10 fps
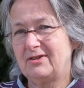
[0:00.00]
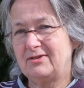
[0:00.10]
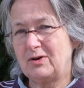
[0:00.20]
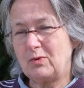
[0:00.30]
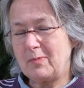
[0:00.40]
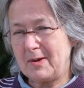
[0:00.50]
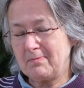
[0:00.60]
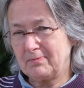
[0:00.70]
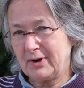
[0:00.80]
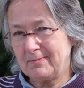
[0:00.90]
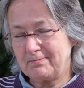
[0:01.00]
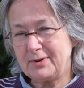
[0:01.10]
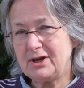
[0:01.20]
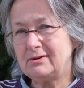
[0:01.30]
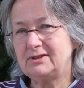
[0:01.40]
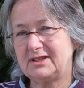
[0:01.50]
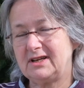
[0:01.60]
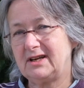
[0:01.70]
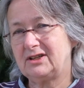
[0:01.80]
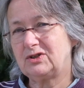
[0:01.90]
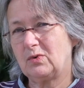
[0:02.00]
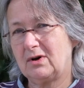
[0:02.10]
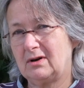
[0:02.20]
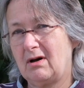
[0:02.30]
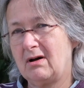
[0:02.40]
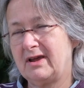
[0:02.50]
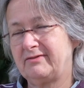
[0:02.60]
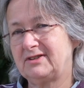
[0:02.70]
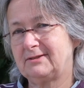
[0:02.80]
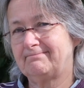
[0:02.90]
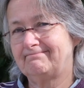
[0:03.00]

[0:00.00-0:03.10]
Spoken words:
that will bring beauty into our lives.